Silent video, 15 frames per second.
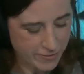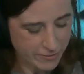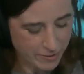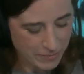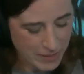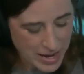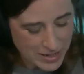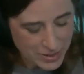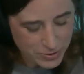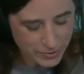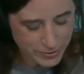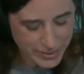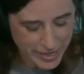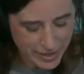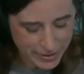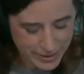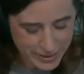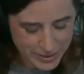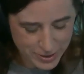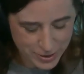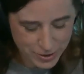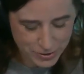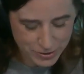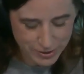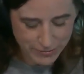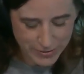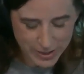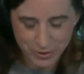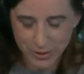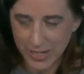from Enda O'Dowd, Institute
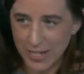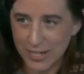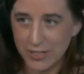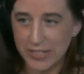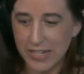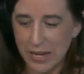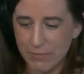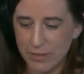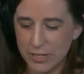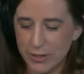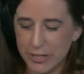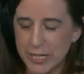of Education Chemistry